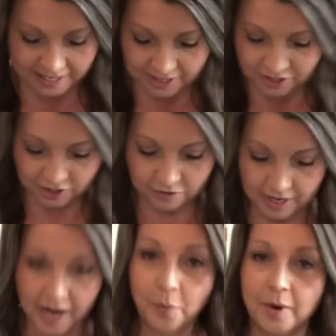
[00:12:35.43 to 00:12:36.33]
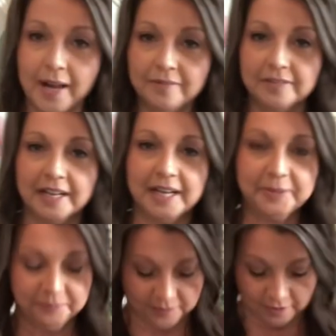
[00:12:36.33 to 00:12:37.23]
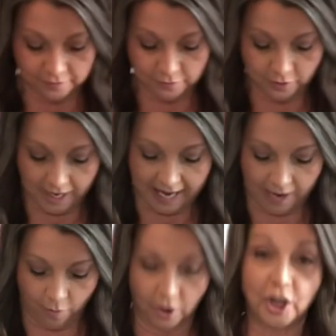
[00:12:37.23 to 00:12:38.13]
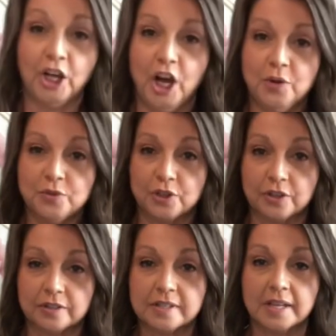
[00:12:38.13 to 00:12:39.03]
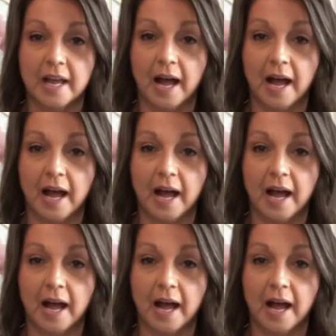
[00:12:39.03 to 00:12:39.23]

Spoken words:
So now what I've done for our coasters,